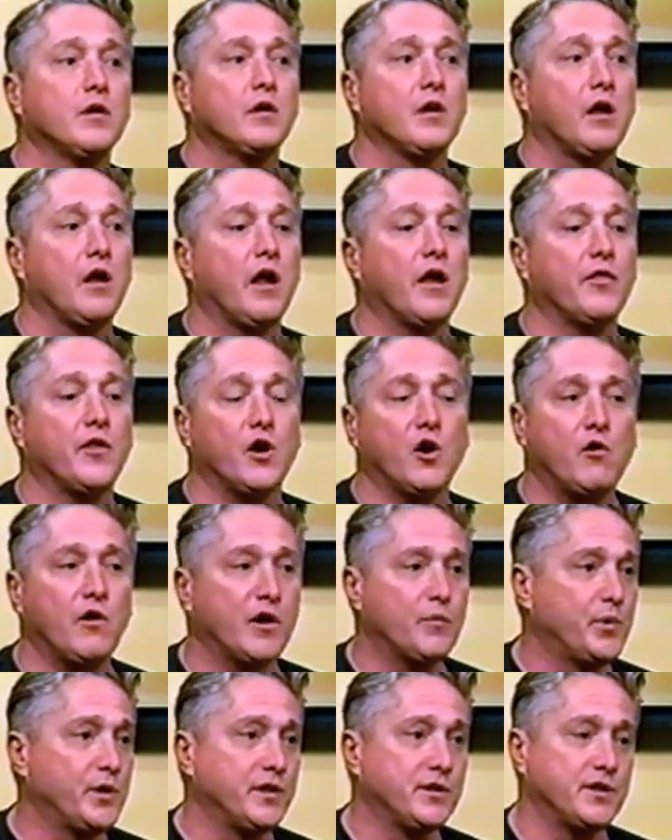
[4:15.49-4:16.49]
and they all had
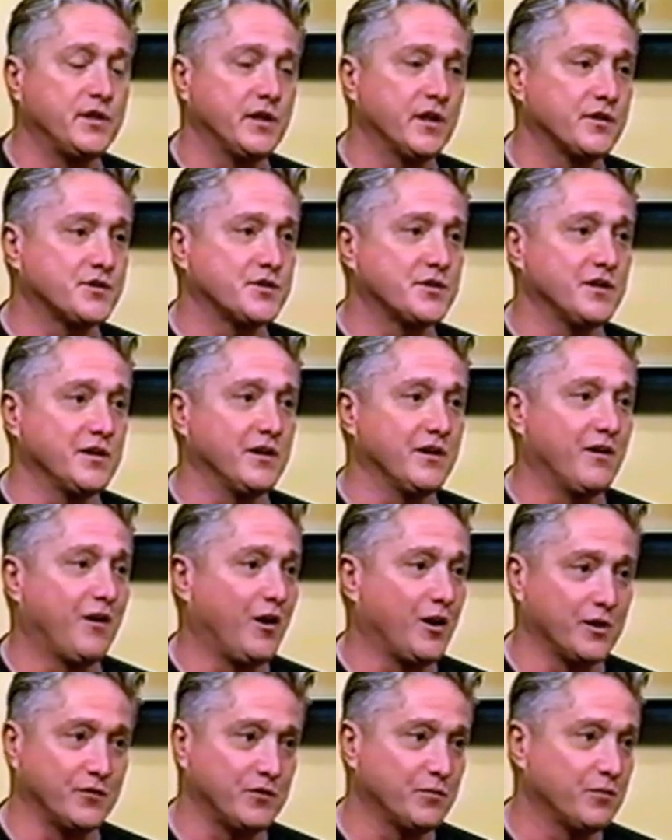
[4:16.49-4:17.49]
PTSD, all
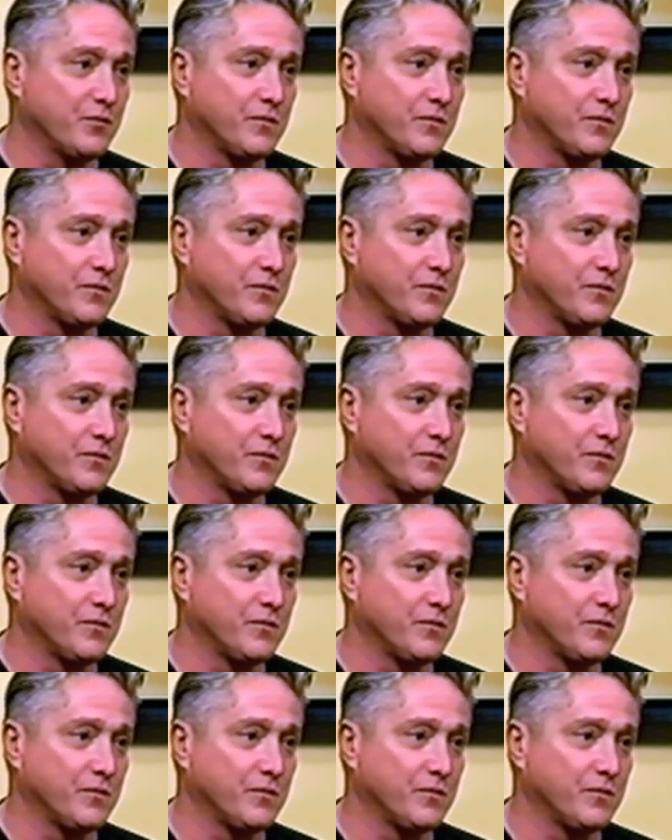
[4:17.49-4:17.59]
of them.